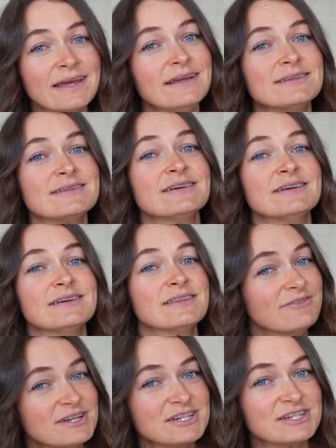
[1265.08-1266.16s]
eat the
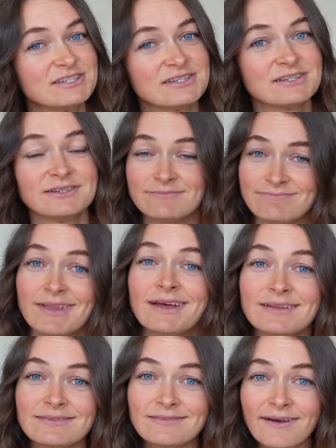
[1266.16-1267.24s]
veggies.
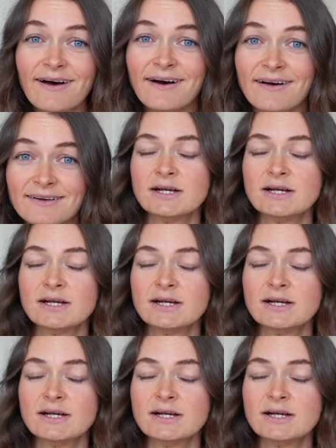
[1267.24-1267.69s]
Duh.